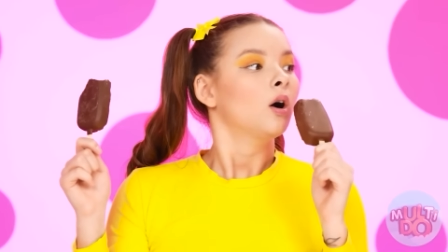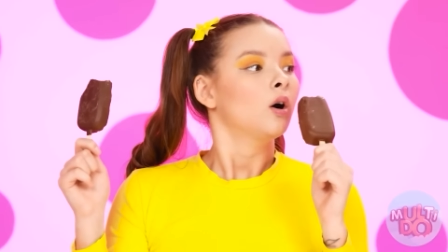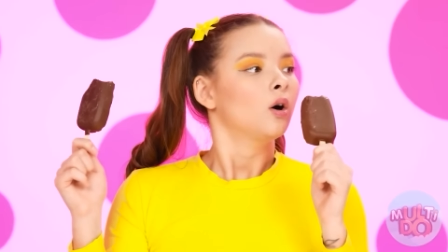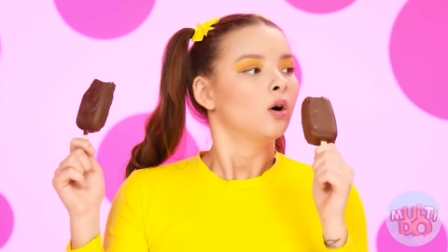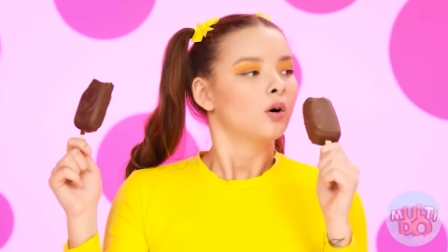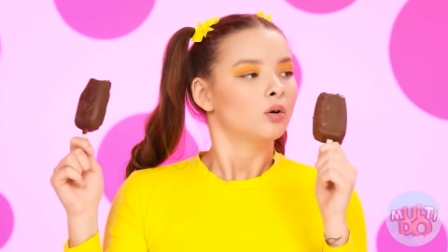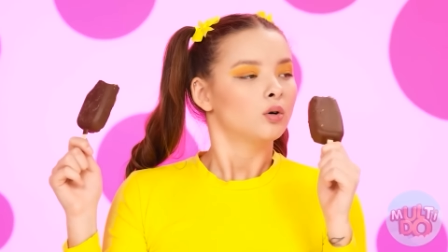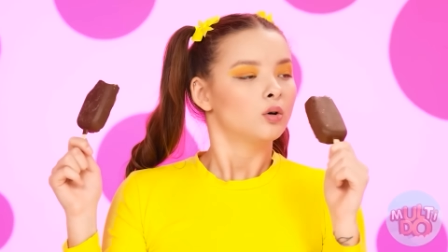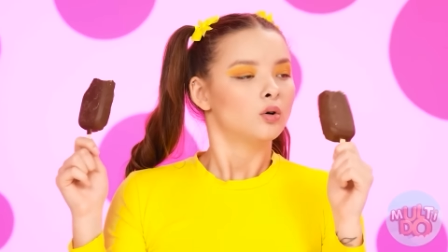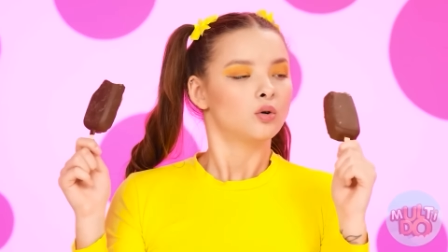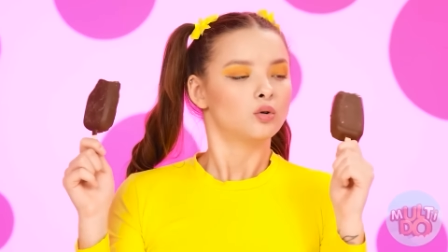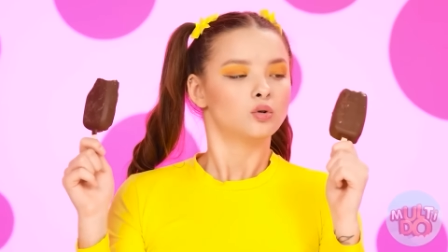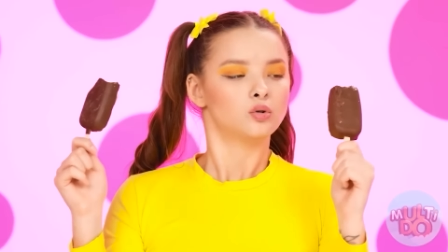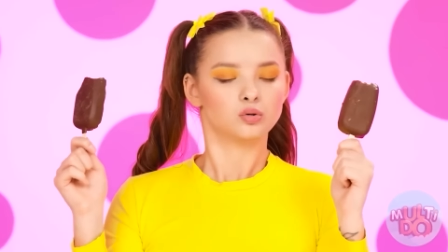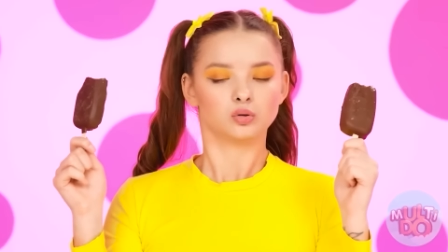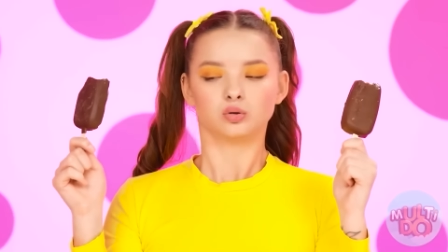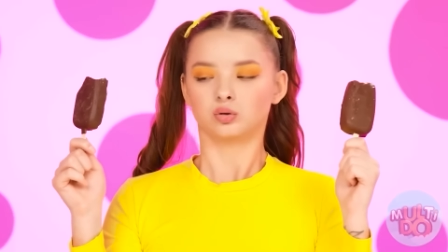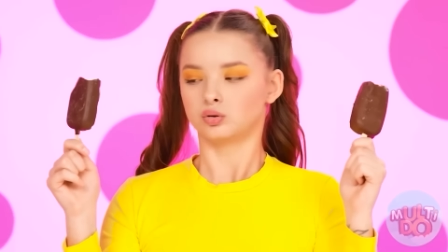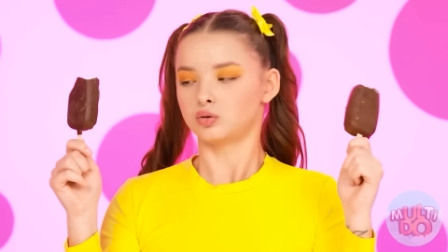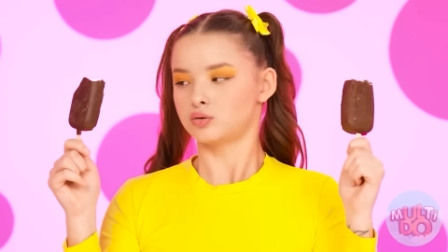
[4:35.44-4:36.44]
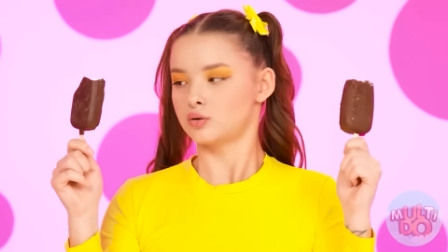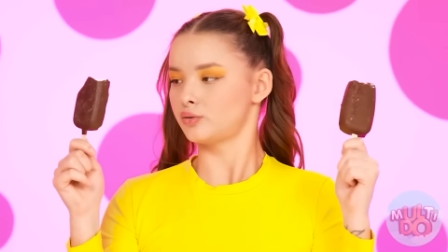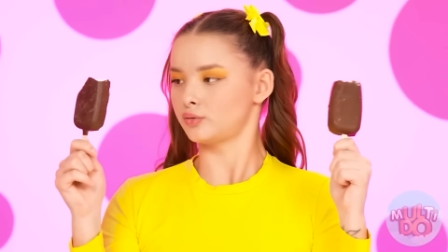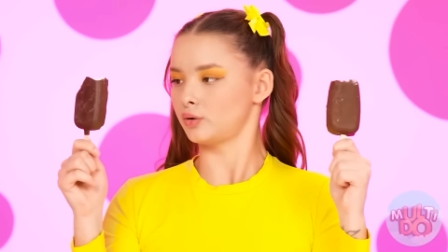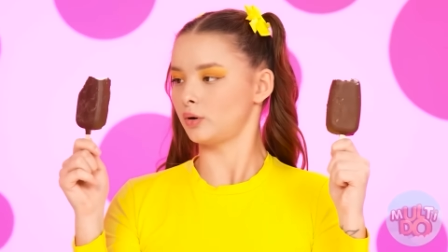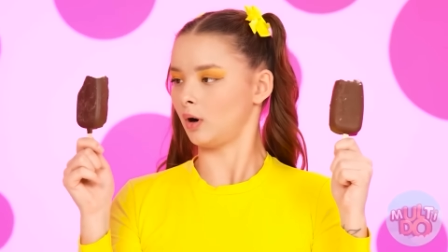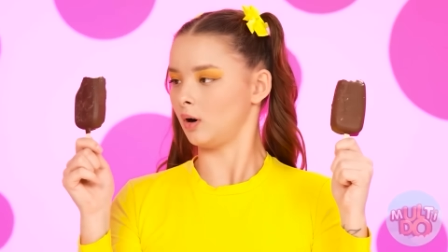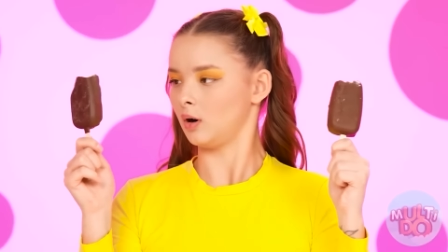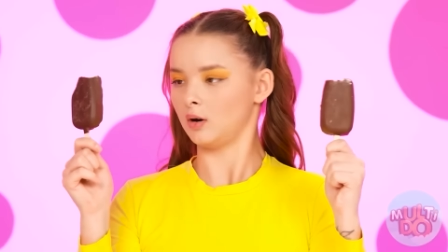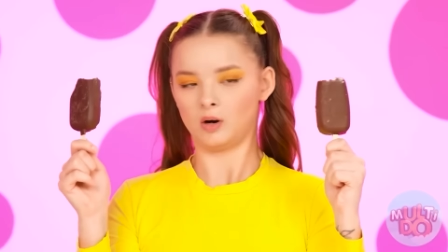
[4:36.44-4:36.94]
I'm
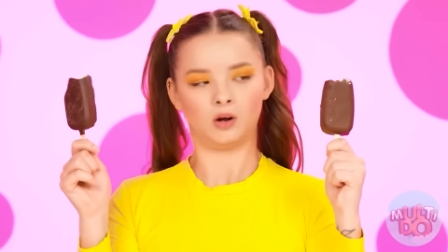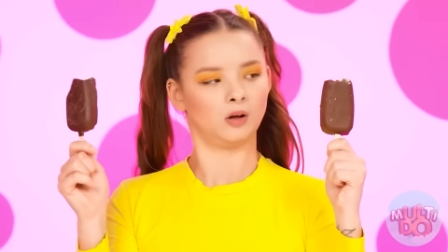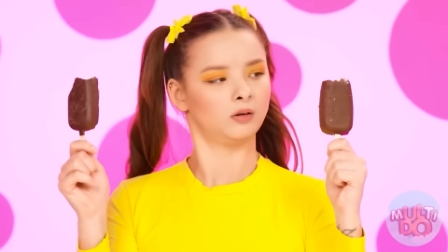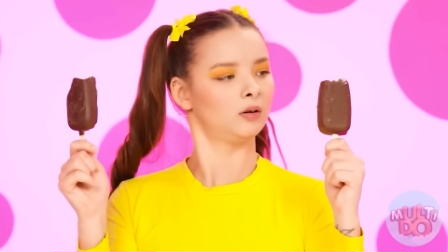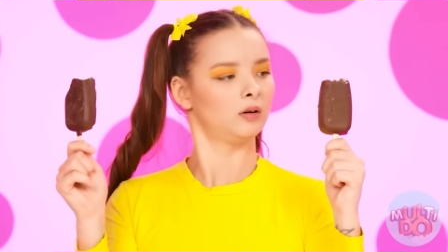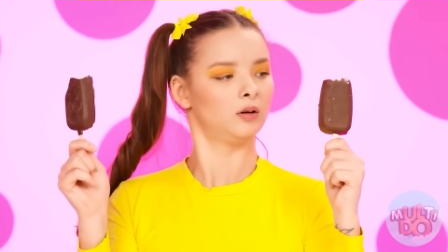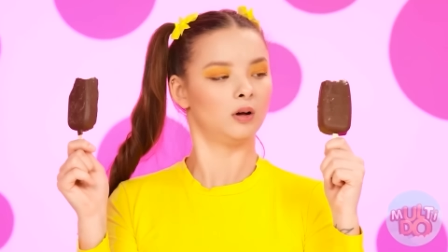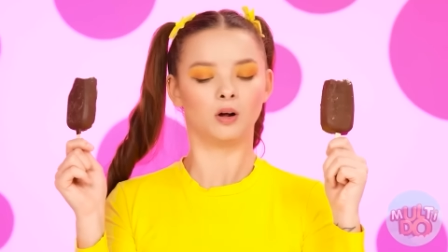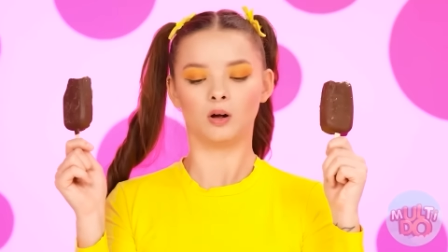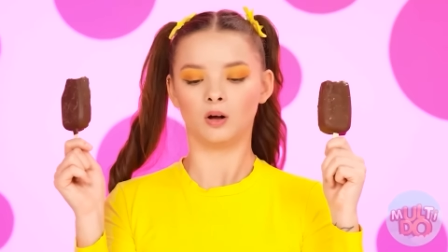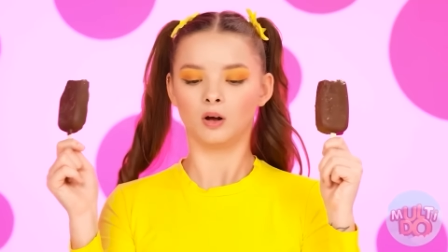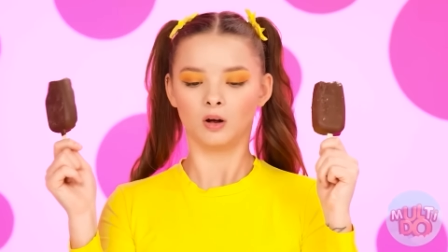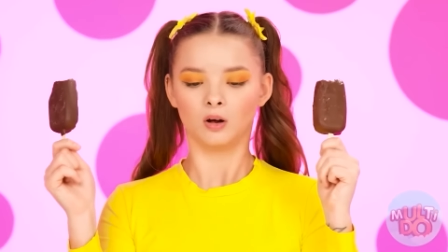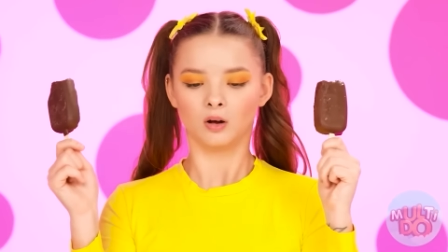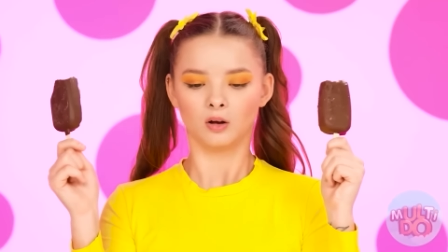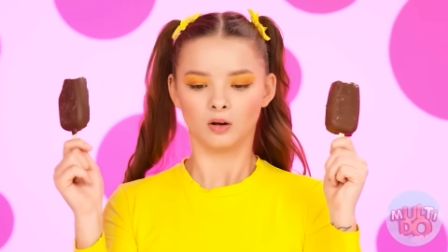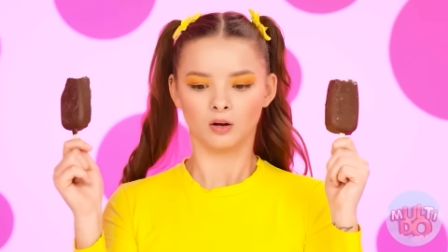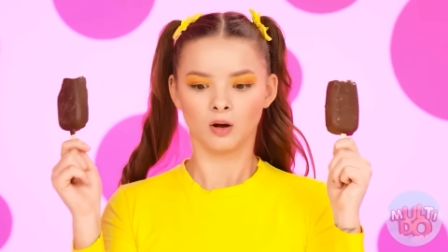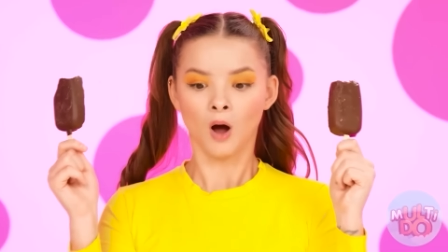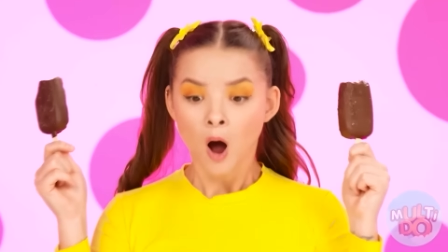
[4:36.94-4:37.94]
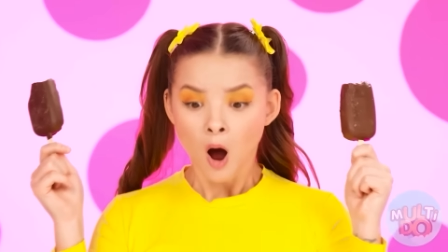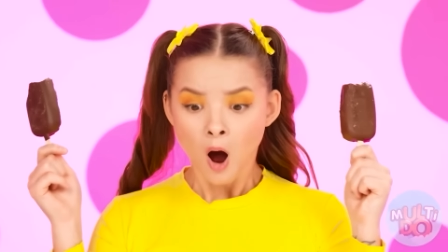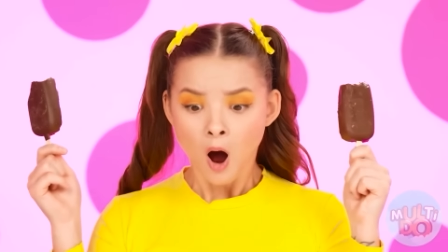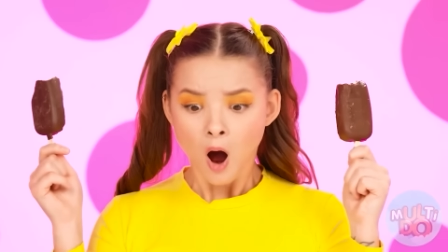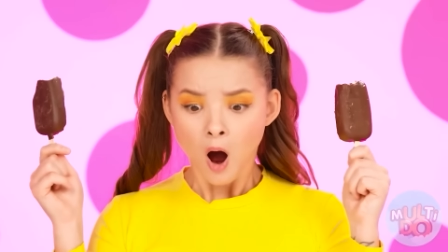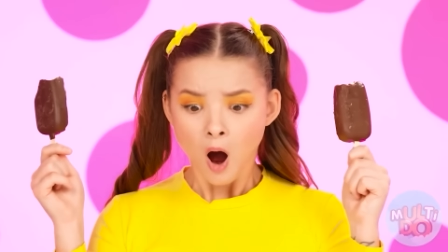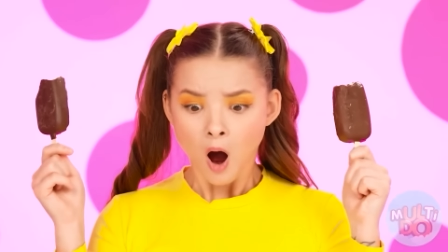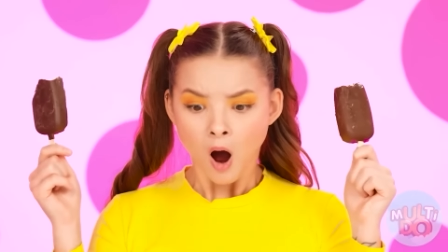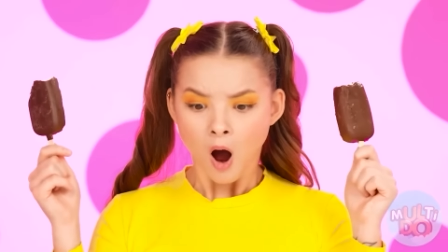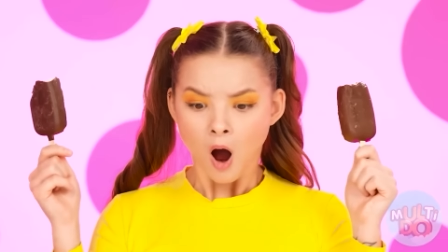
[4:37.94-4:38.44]
finally thawed out a bit.
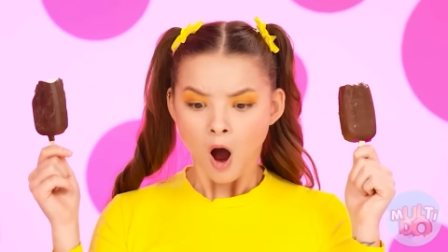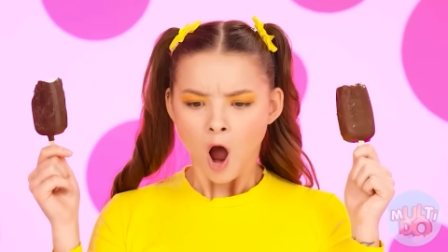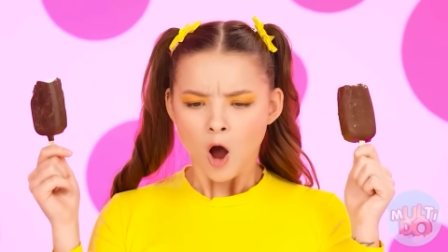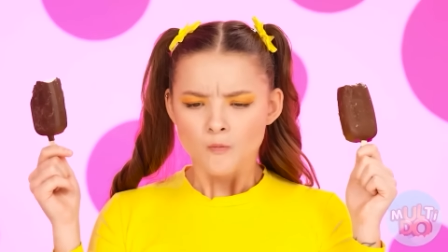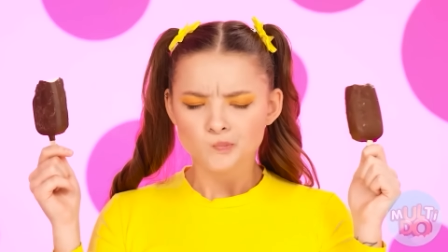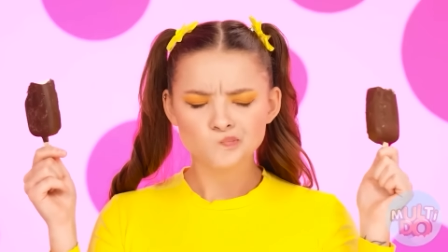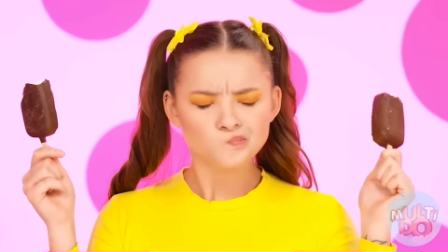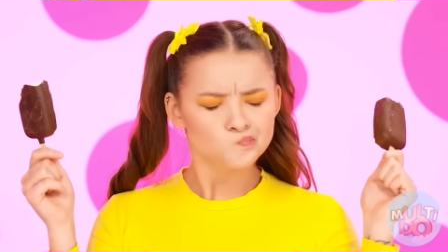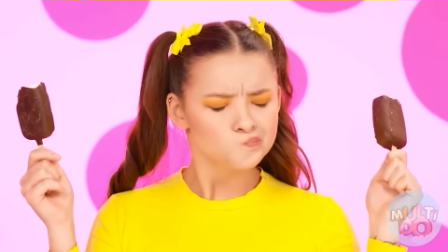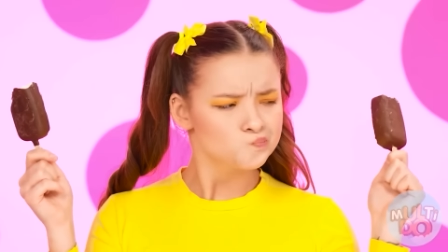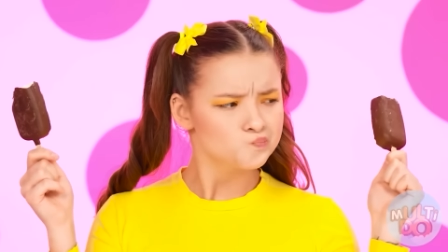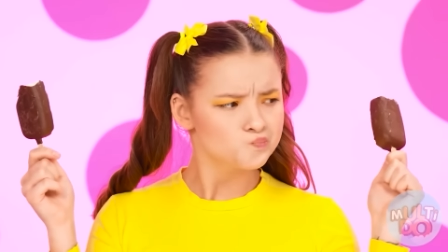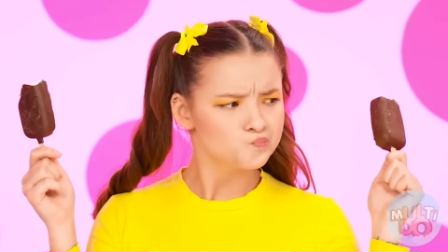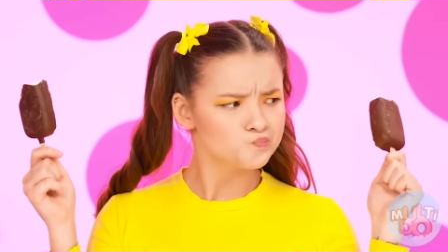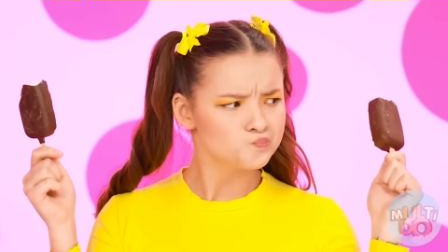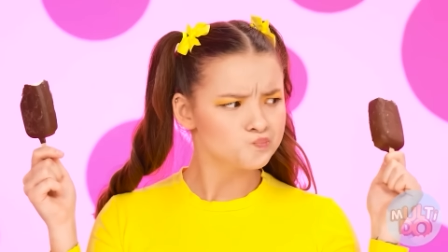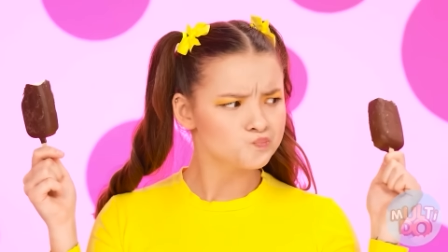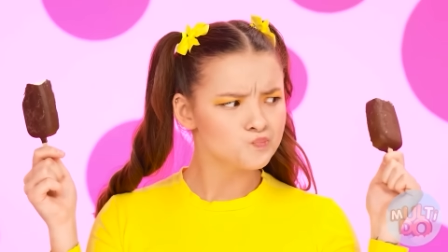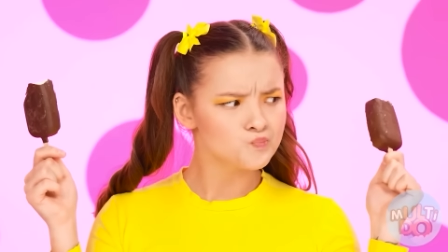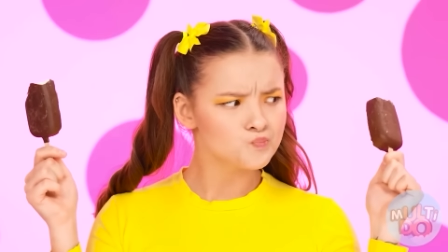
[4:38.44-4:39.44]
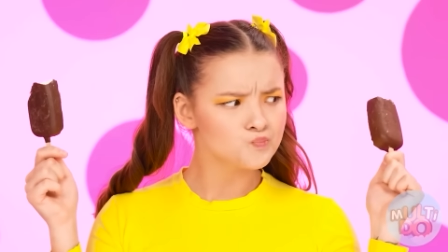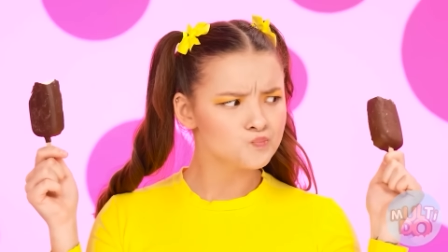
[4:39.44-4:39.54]
Oh, where is